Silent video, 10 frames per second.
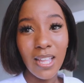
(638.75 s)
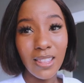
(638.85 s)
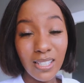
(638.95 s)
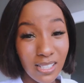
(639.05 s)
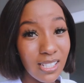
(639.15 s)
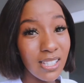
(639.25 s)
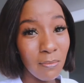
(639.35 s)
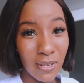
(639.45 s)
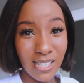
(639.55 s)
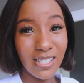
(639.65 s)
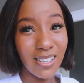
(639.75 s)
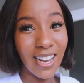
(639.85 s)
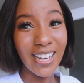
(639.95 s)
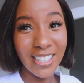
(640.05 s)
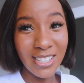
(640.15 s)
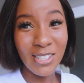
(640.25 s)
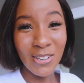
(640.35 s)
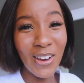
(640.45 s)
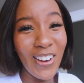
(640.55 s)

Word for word: this is the best that I can do.